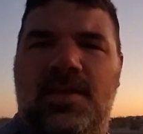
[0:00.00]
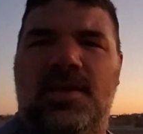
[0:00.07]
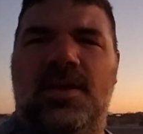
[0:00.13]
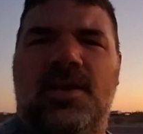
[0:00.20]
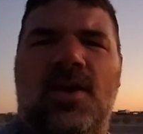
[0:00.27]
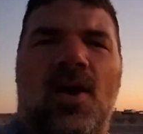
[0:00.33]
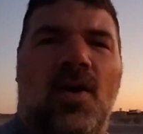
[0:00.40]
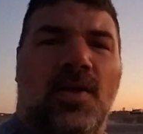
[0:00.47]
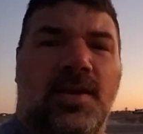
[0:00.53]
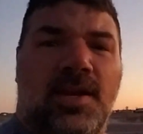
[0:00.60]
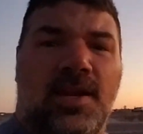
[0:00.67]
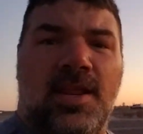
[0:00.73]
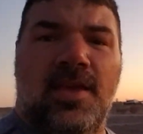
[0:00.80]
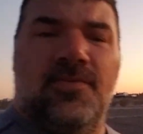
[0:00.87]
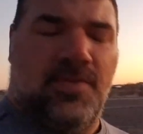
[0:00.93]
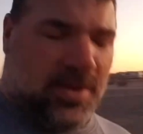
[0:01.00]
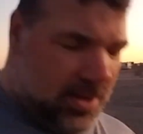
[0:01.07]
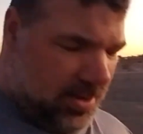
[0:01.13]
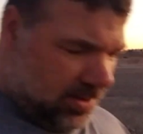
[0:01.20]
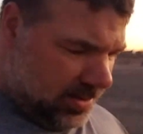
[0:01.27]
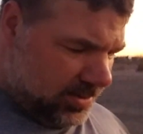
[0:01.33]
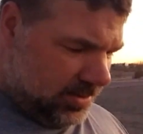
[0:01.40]
call it an evening.
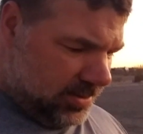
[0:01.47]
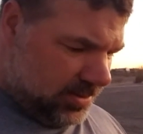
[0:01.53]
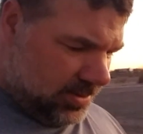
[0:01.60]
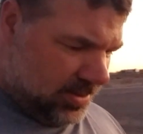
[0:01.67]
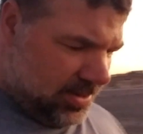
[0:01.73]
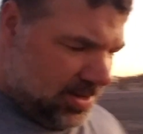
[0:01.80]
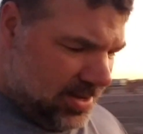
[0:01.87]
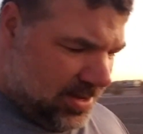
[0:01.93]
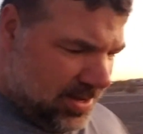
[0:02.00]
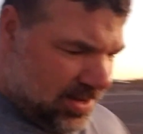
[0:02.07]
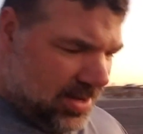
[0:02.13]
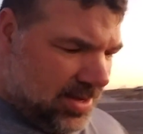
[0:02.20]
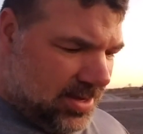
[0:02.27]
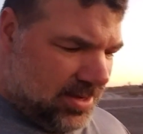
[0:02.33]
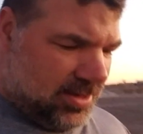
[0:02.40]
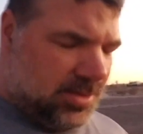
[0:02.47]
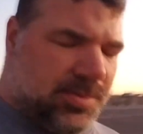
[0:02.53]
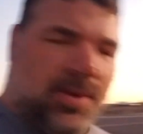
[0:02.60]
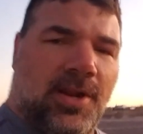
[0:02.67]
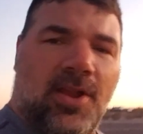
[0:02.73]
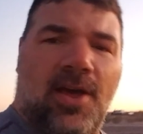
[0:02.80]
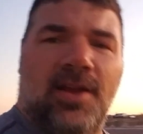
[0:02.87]
It's
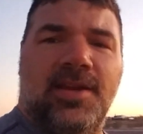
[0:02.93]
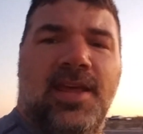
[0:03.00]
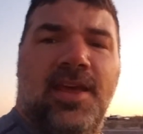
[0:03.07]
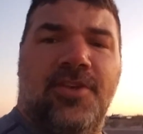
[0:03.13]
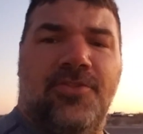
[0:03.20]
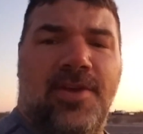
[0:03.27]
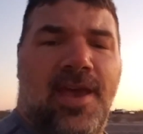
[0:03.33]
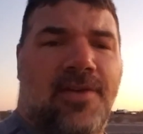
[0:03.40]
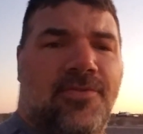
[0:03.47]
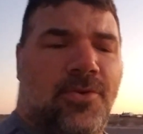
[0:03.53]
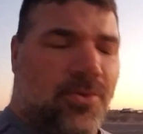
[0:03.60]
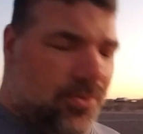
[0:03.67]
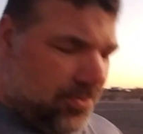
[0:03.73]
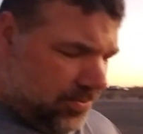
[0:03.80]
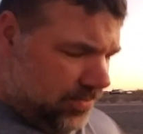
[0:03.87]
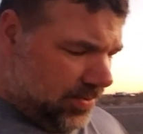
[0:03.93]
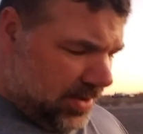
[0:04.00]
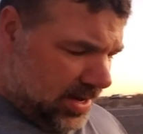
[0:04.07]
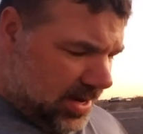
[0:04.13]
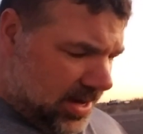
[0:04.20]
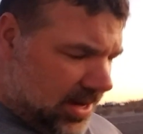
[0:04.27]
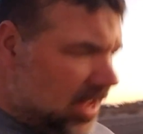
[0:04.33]
been a long day of travel. We
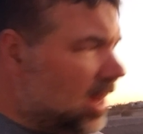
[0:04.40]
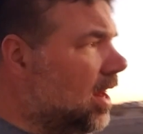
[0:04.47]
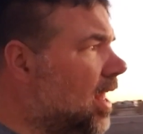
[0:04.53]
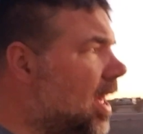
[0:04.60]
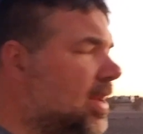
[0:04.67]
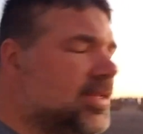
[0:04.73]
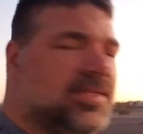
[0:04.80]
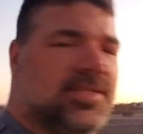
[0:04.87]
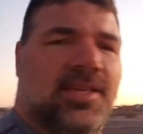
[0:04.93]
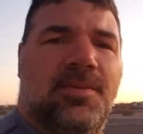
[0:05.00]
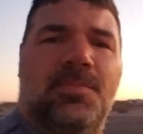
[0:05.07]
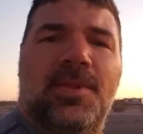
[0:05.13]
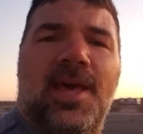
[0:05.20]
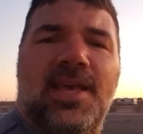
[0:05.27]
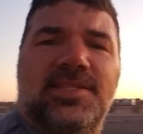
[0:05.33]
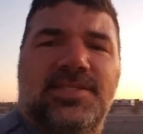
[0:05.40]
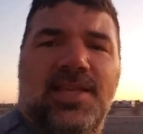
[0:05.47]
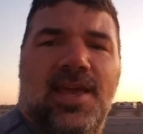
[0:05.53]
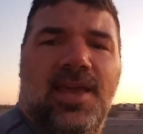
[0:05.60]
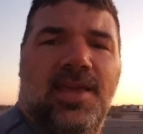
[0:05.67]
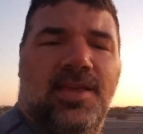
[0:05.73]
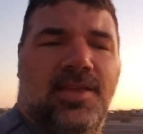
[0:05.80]
didn't get a lot of sleep last
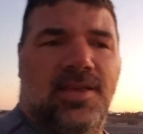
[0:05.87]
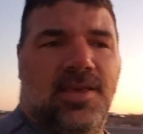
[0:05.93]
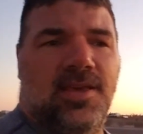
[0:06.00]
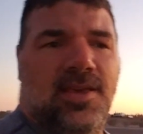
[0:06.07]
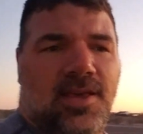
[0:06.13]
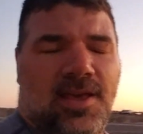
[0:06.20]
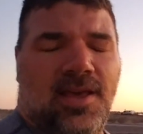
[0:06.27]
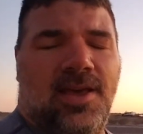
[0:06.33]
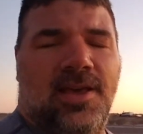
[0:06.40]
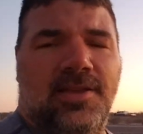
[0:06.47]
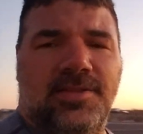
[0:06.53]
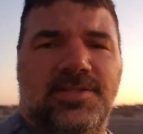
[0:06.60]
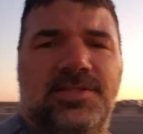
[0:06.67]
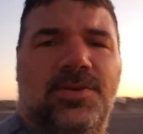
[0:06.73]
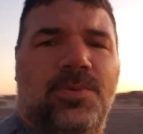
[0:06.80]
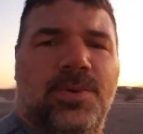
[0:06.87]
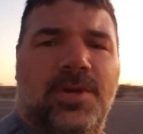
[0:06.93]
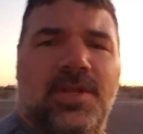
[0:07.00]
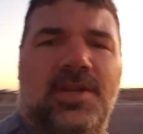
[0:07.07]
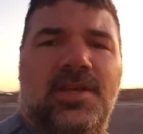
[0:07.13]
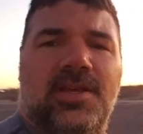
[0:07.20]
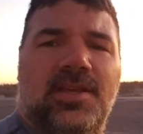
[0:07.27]
night, so we're
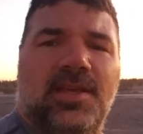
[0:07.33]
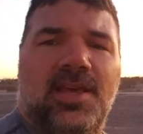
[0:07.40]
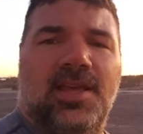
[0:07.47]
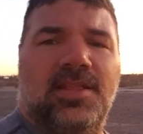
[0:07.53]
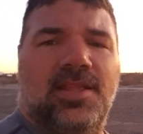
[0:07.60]
gonna hit the